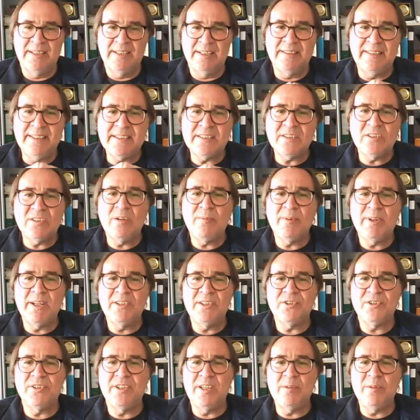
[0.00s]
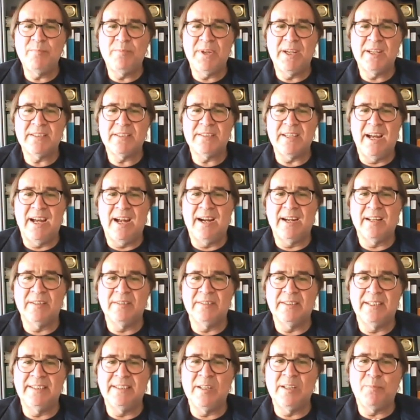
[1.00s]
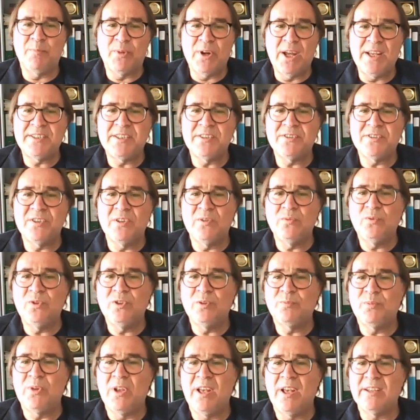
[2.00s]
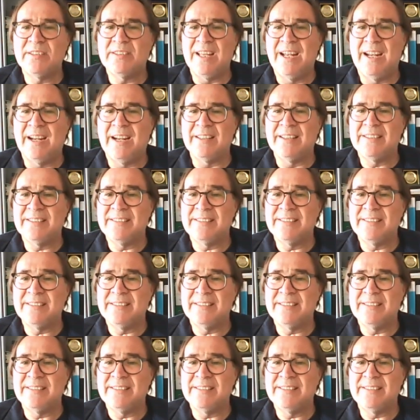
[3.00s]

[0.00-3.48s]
These globalization impacts are that the prices of wood products are